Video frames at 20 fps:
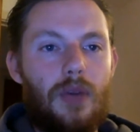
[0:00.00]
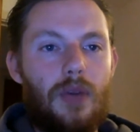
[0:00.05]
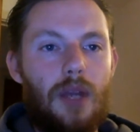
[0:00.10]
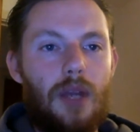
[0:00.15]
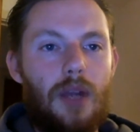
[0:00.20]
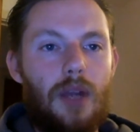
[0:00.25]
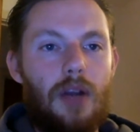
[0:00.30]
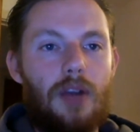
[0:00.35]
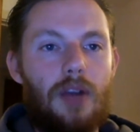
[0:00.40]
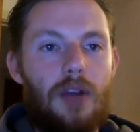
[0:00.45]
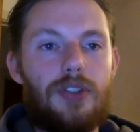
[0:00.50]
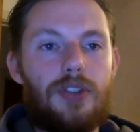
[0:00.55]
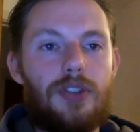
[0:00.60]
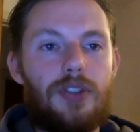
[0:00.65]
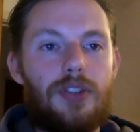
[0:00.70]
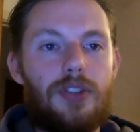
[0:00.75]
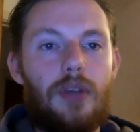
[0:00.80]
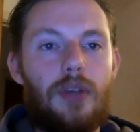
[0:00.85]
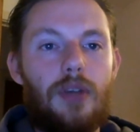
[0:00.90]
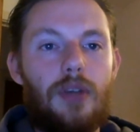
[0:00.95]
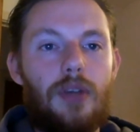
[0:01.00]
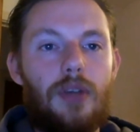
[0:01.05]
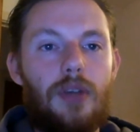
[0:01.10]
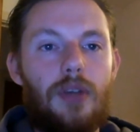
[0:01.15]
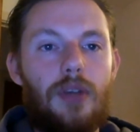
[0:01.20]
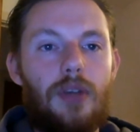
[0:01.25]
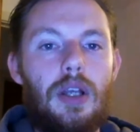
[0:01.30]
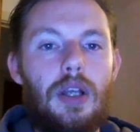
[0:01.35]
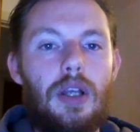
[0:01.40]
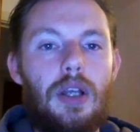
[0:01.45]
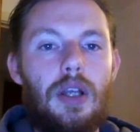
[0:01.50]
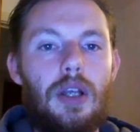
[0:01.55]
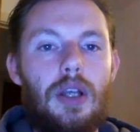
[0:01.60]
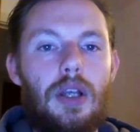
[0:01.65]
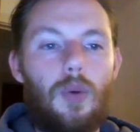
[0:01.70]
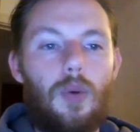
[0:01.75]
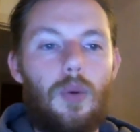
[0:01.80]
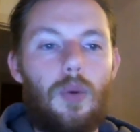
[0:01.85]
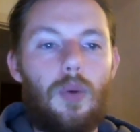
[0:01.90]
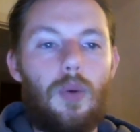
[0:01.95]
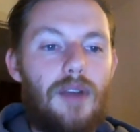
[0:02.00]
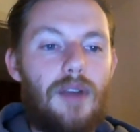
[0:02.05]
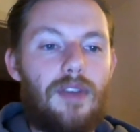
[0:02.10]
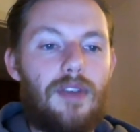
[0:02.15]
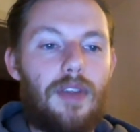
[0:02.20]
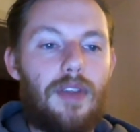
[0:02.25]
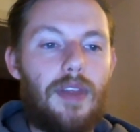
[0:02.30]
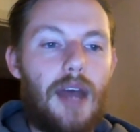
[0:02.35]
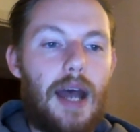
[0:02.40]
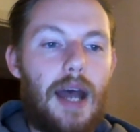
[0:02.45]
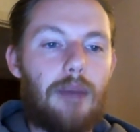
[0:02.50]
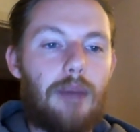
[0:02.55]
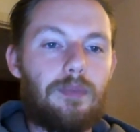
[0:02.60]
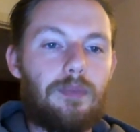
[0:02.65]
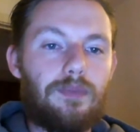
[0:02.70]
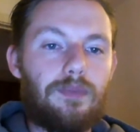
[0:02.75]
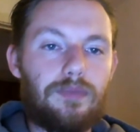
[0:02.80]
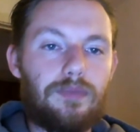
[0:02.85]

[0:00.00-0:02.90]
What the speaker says: Okay, guys, so what we do after that,